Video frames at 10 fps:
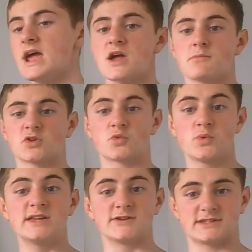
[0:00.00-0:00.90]
but we
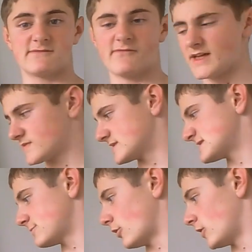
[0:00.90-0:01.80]
don't defend this
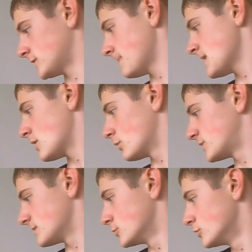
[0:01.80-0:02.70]
pawn with a
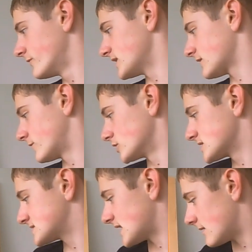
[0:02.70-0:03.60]
move like, for
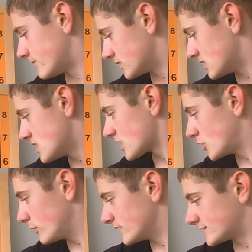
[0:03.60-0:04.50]
example,
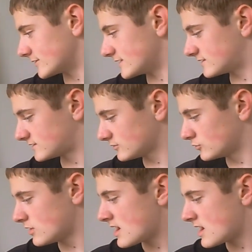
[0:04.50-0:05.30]
queen to e2,